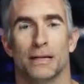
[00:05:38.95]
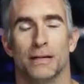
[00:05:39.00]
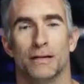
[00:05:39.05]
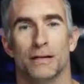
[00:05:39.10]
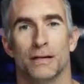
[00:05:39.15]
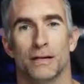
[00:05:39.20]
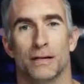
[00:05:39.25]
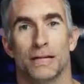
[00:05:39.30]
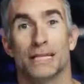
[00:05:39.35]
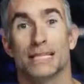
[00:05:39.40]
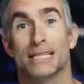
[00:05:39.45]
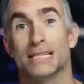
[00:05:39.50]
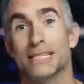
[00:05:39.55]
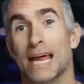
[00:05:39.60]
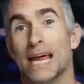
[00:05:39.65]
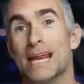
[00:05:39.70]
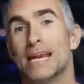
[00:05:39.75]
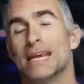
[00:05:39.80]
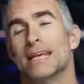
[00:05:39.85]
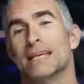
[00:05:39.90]

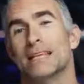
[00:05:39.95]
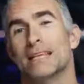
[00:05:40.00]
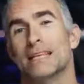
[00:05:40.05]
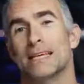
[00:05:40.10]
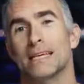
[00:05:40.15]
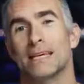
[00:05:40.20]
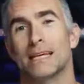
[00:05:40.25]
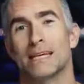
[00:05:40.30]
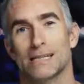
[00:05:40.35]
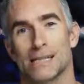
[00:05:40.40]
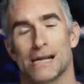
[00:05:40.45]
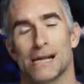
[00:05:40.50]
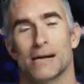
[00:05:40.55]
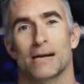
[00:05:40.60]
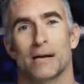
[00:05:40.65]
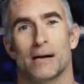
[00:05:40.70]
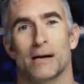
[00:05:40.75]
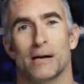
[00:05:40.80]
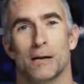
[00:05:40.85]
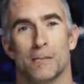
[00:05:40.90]
extending the
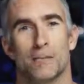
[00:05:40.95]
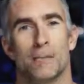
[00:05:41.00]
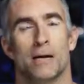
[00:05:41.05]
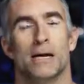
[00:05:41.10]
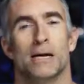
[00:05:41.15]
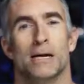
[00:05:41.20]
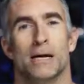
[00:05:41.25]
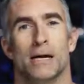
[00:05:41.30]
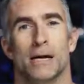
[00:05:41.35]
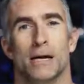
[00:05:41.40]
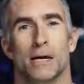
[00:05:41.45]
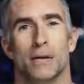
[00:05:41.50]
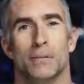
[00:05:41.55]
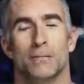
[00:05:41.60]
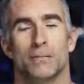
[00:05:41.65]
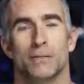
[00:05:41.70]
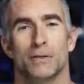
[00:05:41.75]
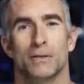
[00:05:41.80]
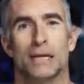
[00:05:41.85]
clown arm